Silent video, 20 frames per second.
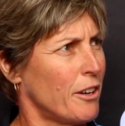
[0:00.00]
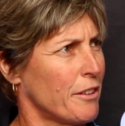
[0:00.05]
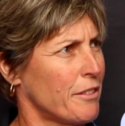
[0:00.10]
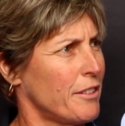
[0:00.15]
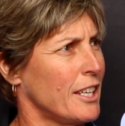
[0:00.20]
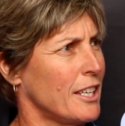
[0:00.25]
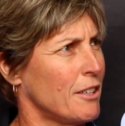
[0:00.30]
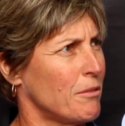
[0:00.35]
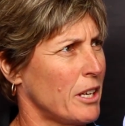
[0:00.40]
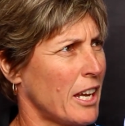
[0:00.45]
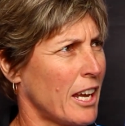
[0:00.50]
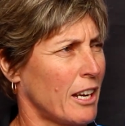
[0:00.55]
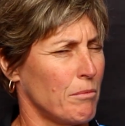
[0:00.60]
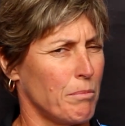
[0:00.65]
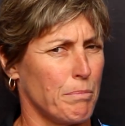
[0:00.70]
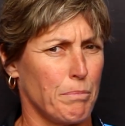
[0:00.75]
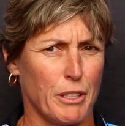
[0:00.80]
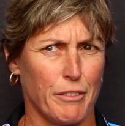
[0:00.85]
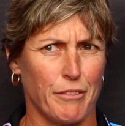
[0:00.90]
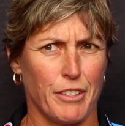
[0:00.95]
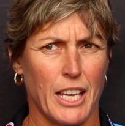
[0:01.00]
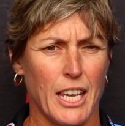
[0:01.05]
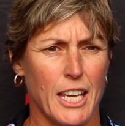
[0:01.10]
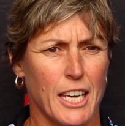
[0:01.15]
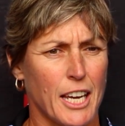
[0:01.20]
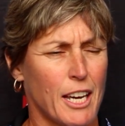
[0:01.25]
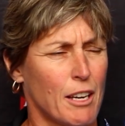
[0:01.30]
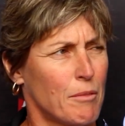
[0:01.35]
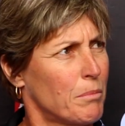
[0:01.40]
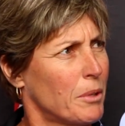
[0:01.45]
I think we had a bit of a
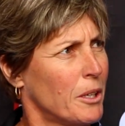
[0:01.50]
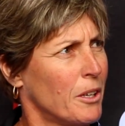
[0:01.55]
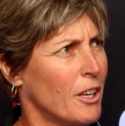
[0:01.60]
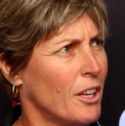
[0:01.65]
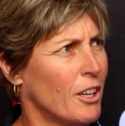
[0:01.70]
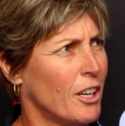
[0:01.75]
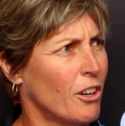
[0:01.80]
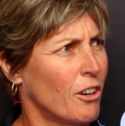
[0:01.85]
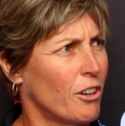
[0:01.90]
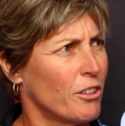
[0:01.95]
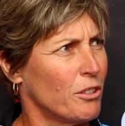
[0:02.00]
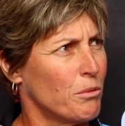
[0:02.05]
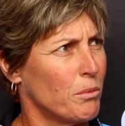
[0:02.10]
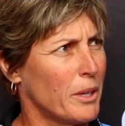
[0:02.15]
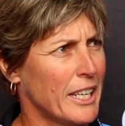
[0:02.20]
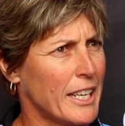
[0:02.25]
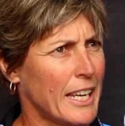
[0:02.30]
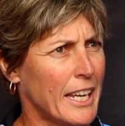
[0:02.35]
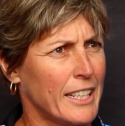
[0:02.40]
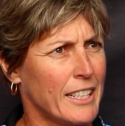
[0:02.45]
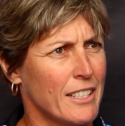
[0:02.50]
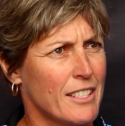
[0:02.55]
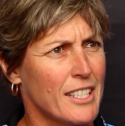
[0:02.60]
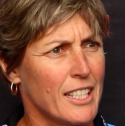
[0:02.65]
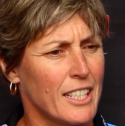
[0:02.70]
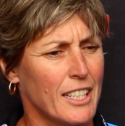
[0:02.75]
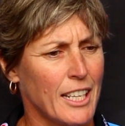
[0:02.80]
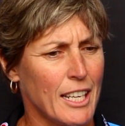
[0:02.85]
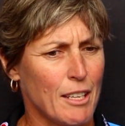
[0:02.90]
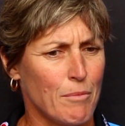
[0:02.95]
hiccup on the weekend in
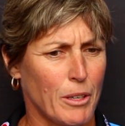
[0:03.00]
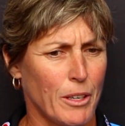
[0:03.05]
Sydney,